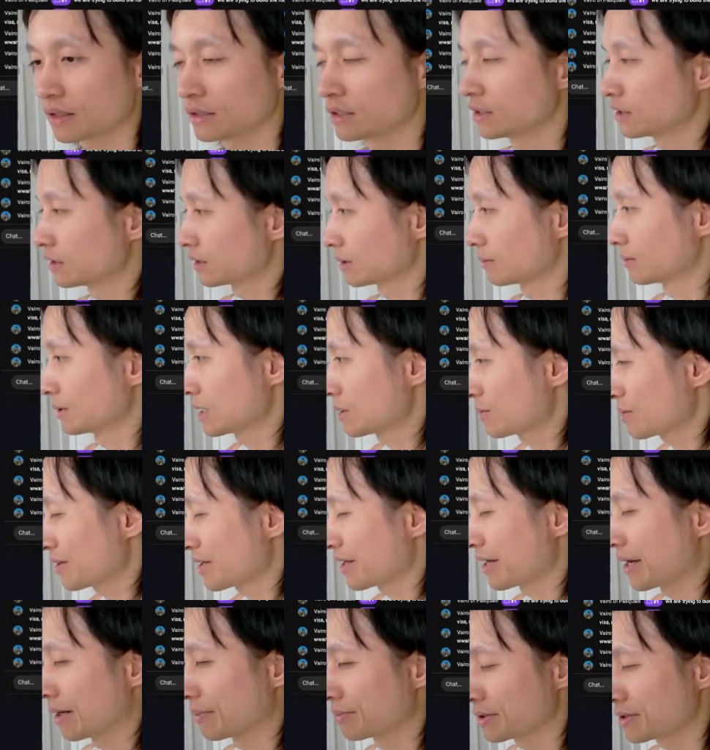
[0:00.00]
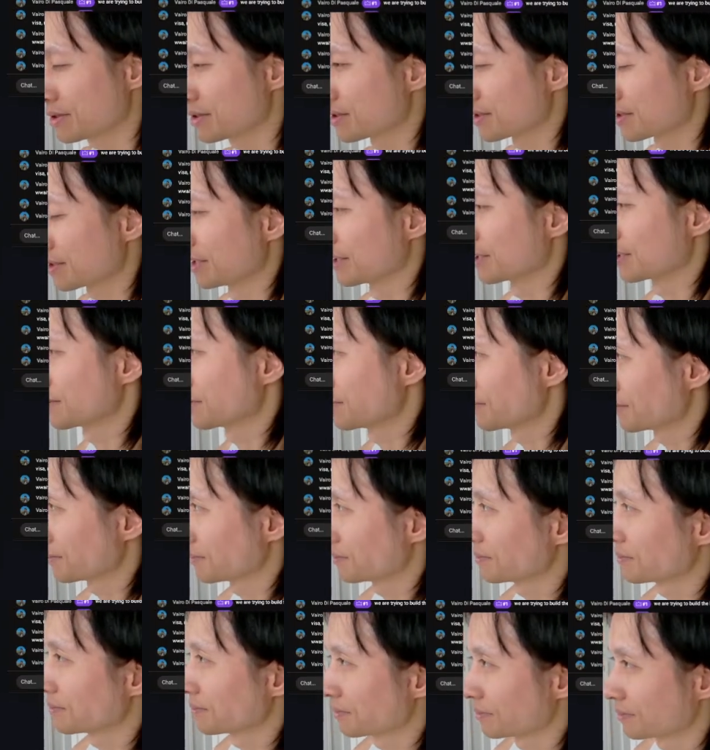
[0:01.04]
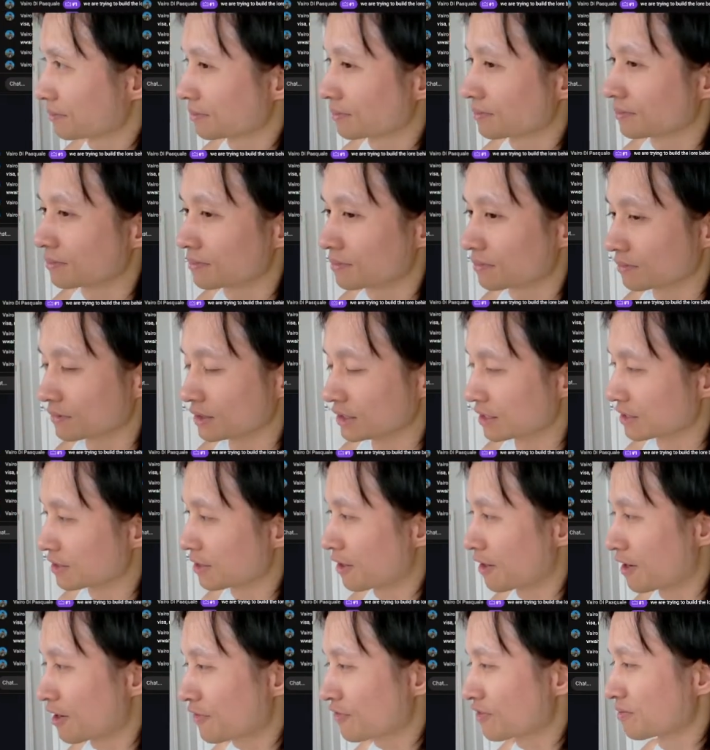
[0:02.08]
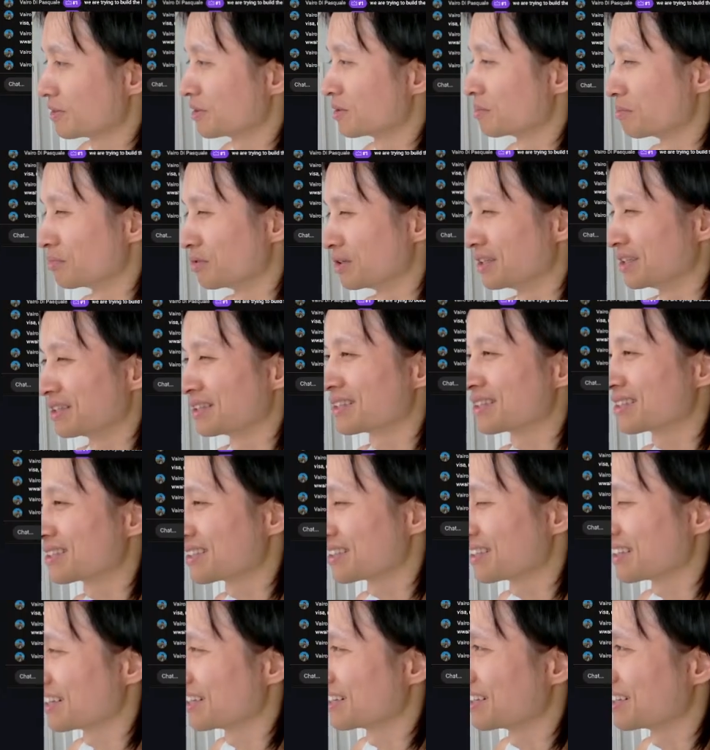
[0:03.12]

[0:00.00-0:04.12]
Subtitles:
Sometimes when it happens, it's like it's hard for me to breathe, and